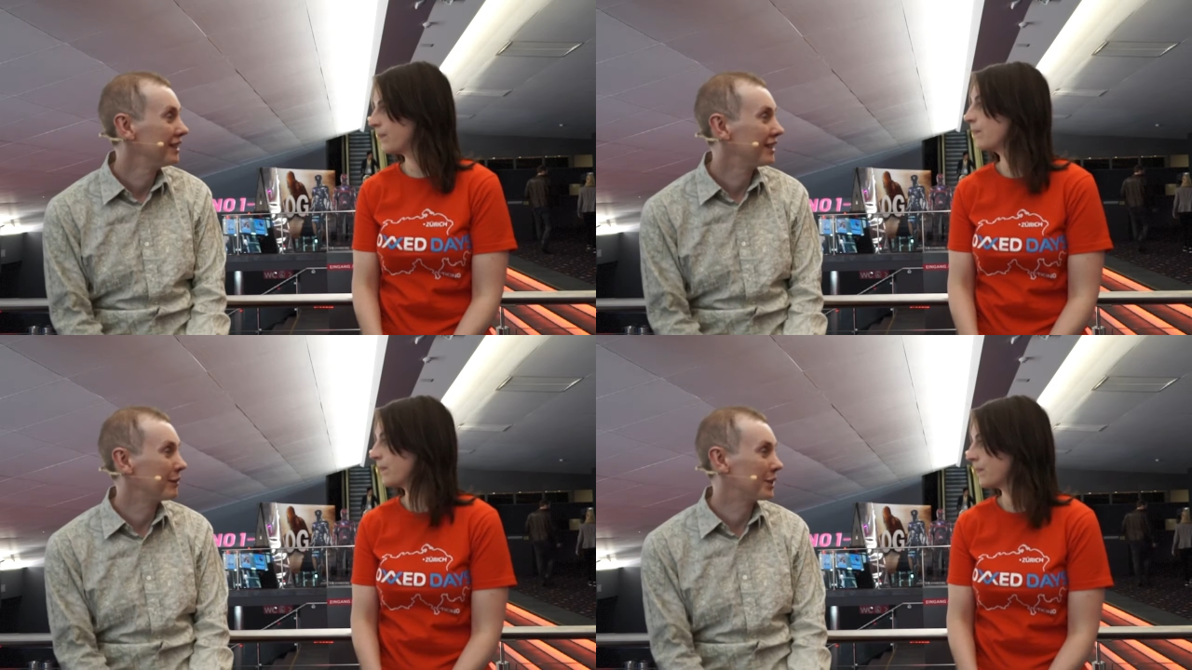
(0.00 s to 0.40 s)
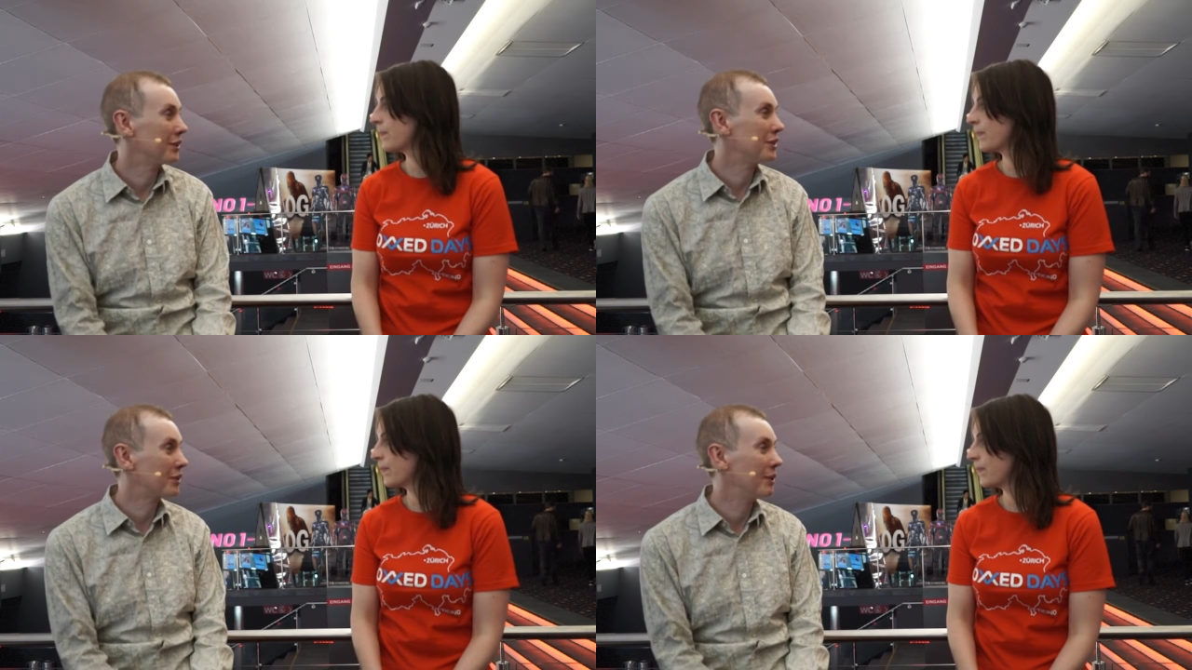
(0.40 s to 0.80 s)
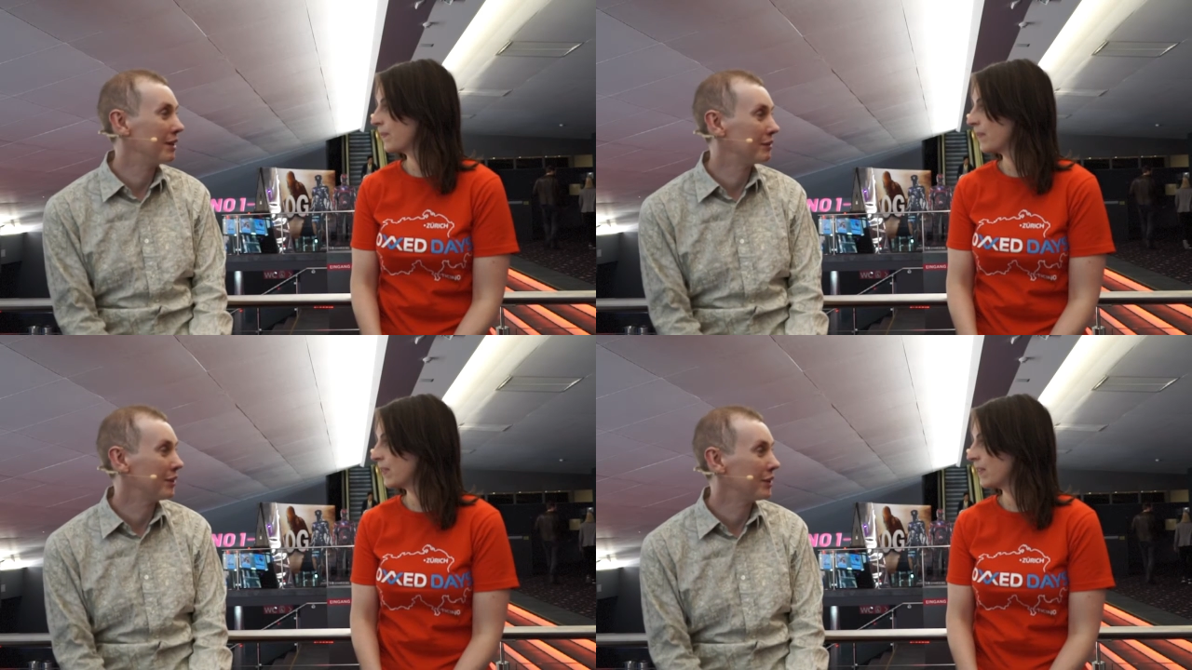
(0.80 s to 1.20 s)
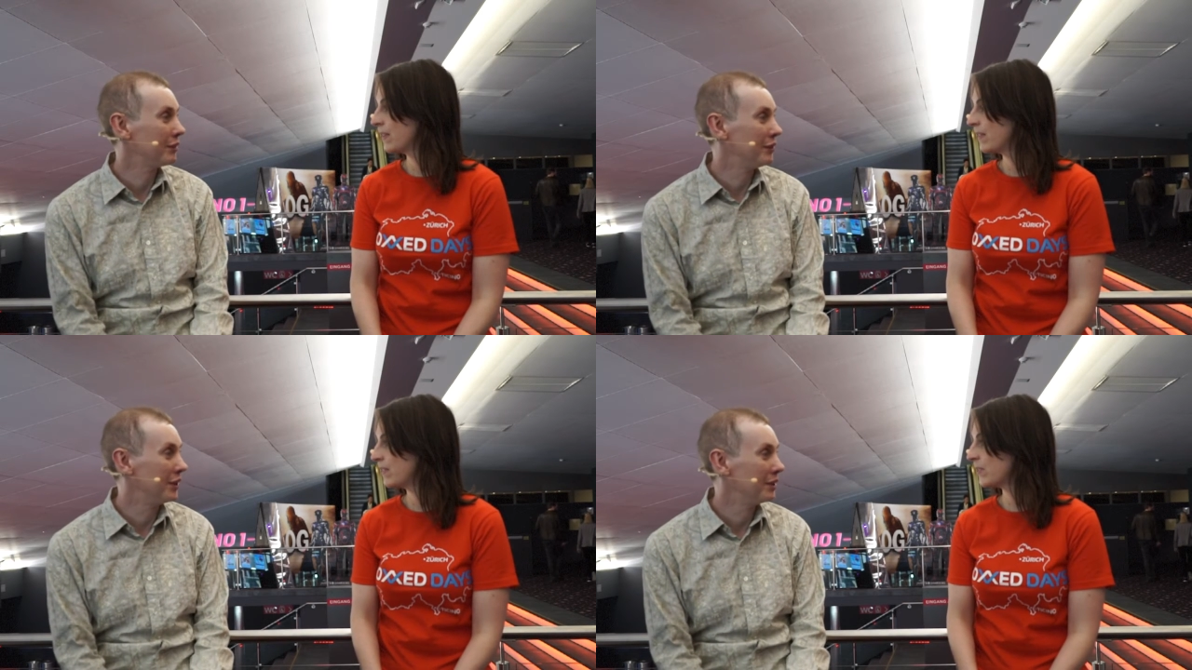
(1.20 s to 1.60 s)
Speaker 1: not what's on the screen in front
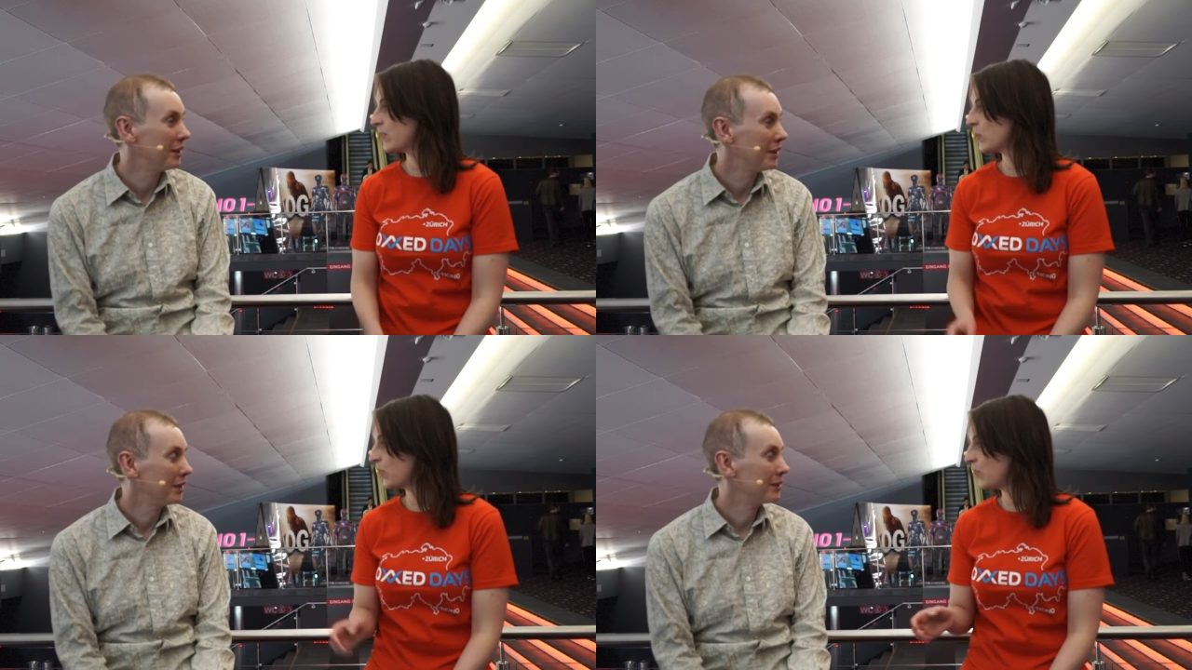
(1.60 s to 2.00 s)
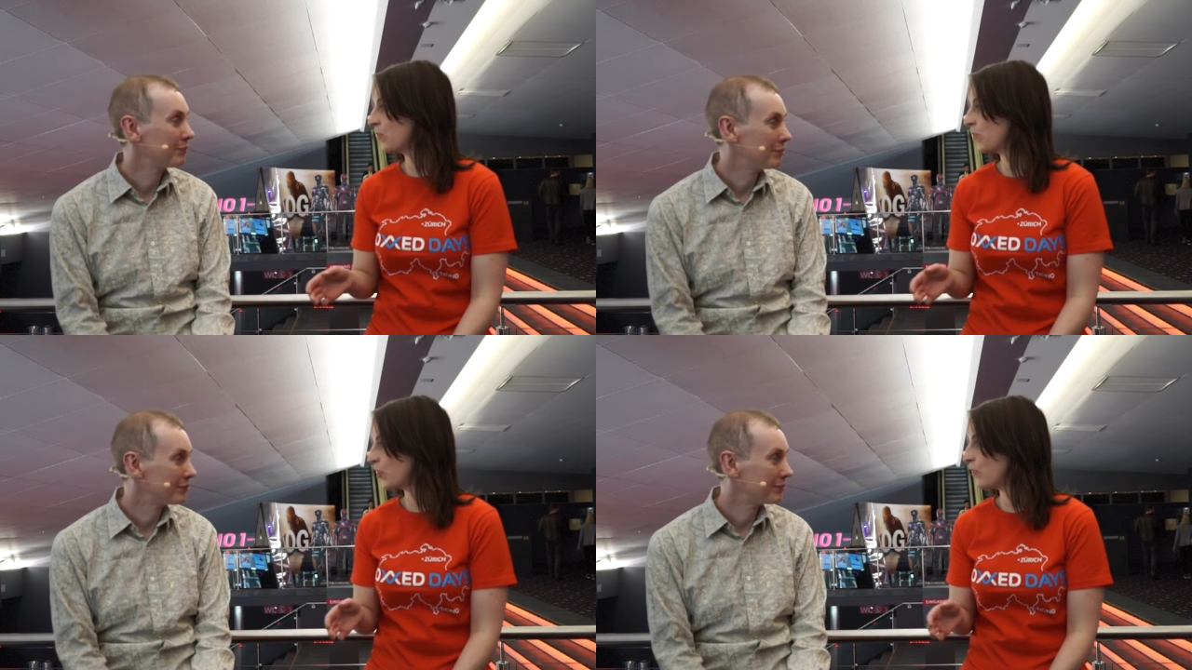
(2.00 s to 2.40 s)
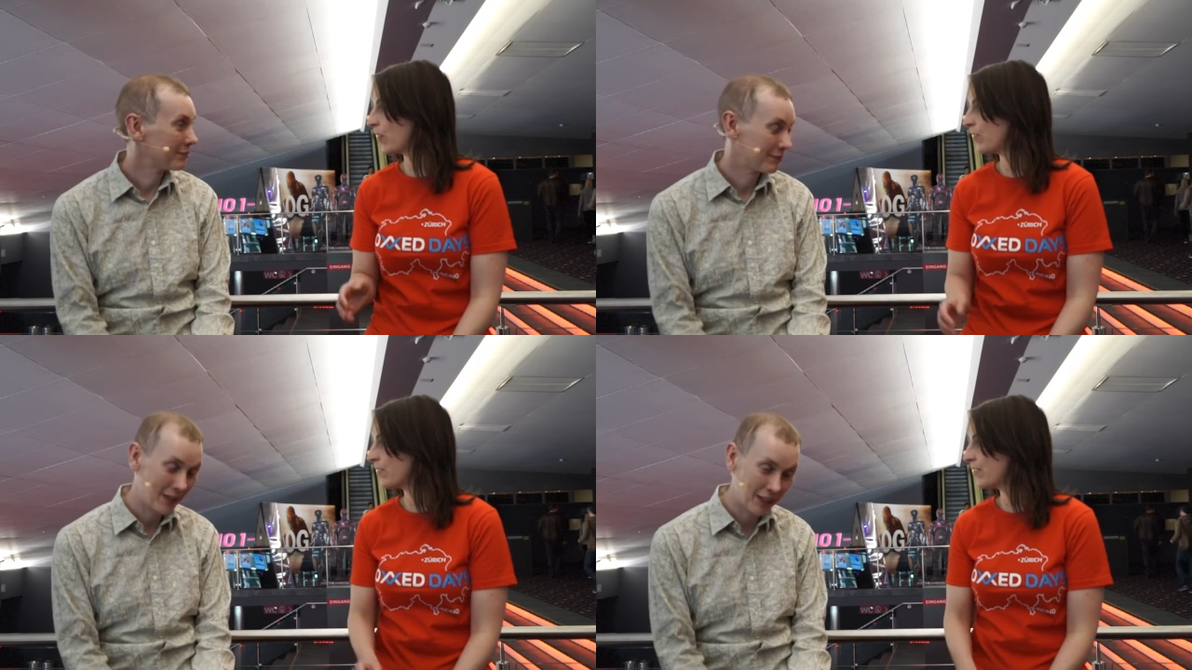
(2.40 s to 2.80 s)
of you. So it's what you thought you wrote.